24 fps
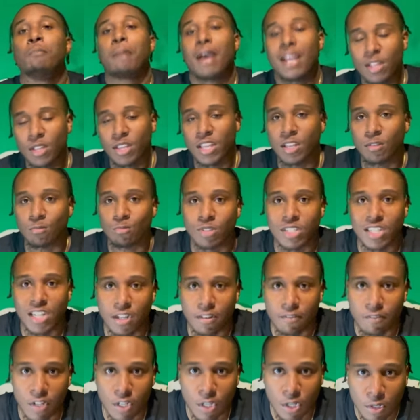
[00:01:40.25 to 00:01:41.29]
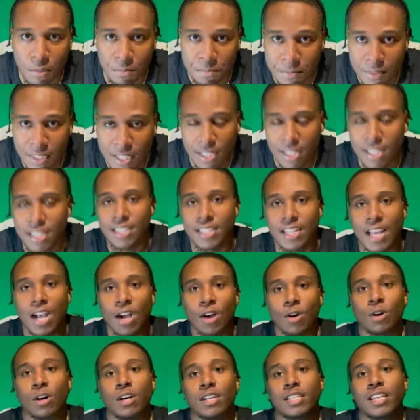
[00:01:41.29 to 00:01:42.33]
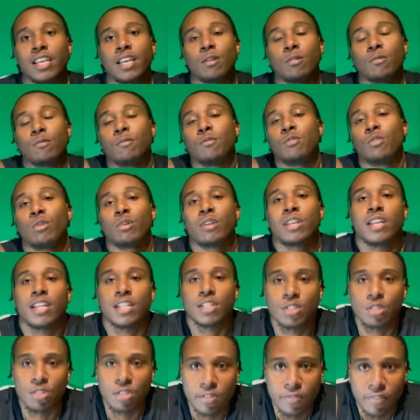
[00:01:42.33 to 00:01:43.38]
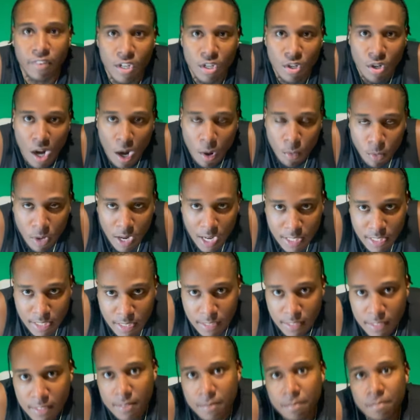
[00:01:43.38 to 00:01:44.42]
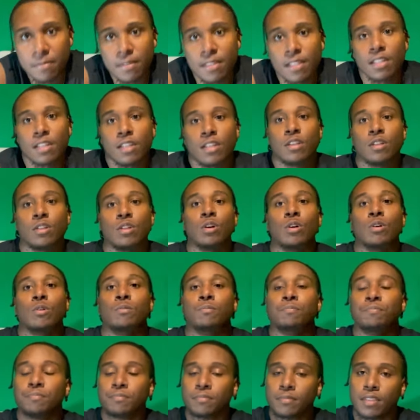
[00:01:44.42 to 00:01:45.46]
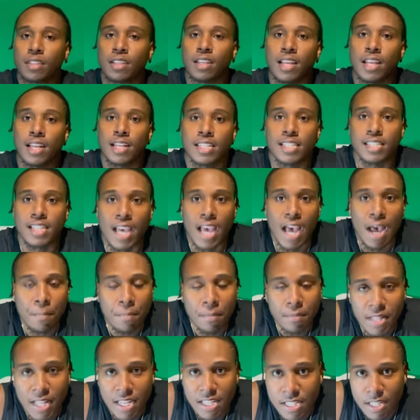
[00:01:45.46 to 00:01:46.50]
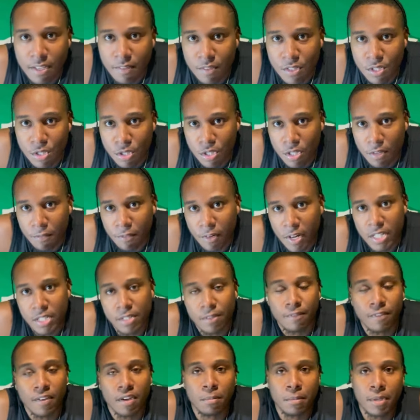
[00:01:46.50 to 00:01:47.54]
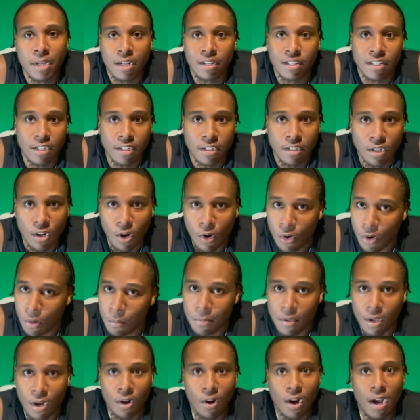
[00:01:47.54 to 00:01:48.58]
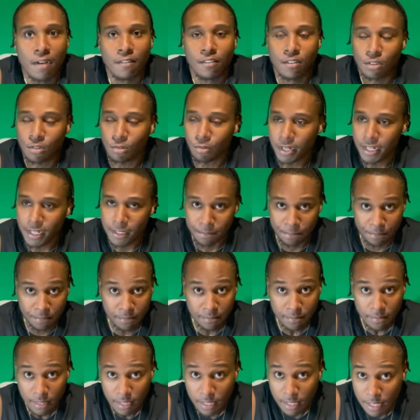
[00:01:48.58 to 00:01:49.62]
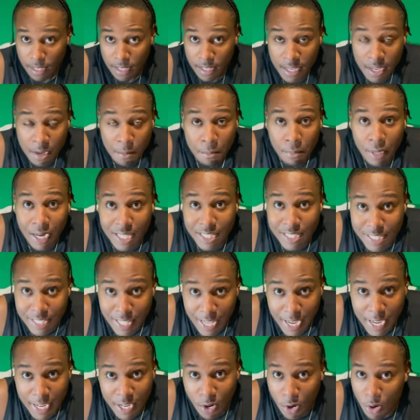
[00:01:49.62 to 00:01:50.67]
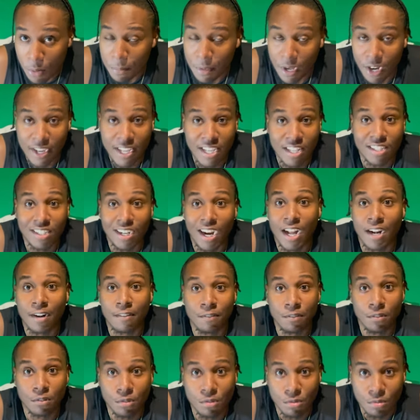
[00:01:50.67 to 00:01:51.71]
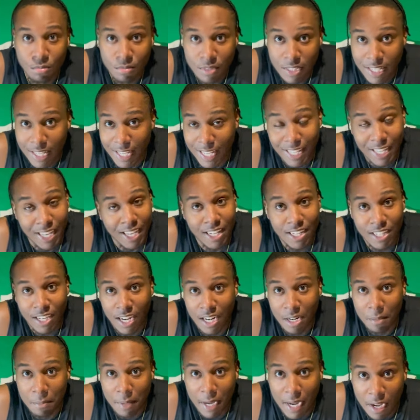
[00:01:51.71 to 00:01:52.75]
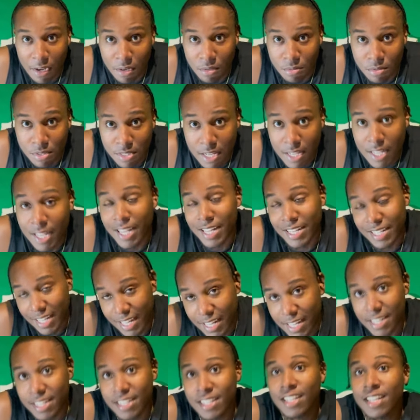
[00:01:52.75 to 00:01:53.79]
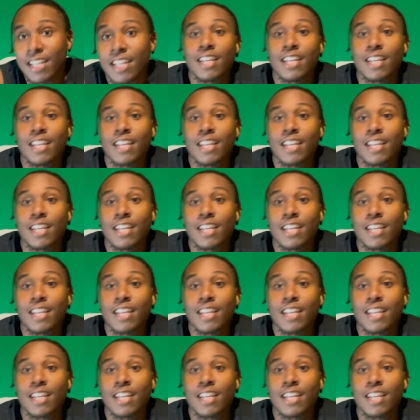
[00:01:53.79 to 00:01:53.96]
back again with another video. Now, again, before we get to this video, I would like to, you know, say happy Thanksgiving to your friends and family out there. I hope y'all have a great and blessed day. I hope y'all eat a lot of food and gain a lot of pounds and then